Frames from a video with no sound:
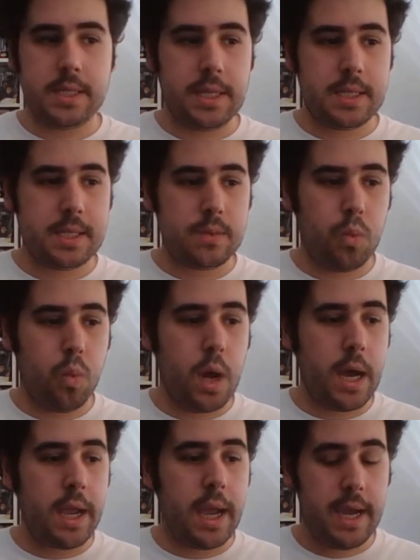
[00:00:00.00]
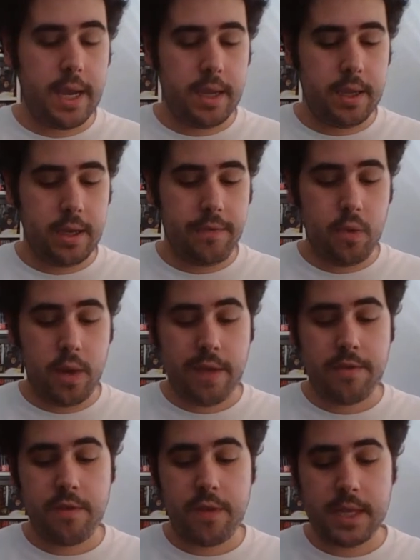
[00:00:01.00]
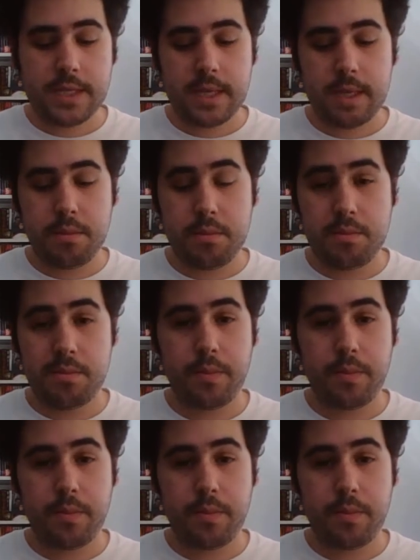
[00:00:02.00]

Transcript: That's why I, if you have a Vita,